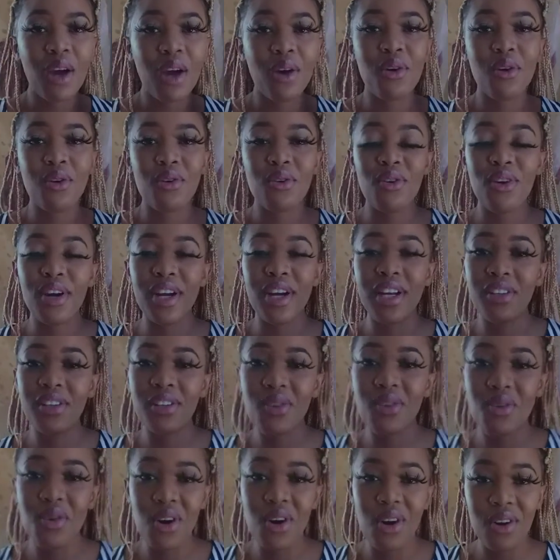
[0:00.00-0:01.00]
Great
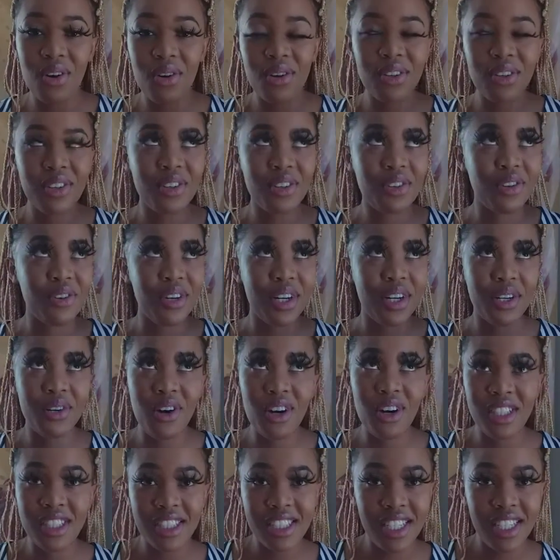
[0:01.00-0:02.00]

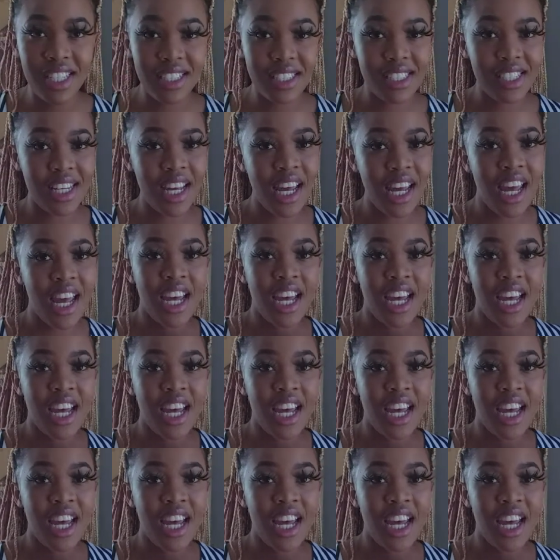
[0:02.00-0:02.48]
content.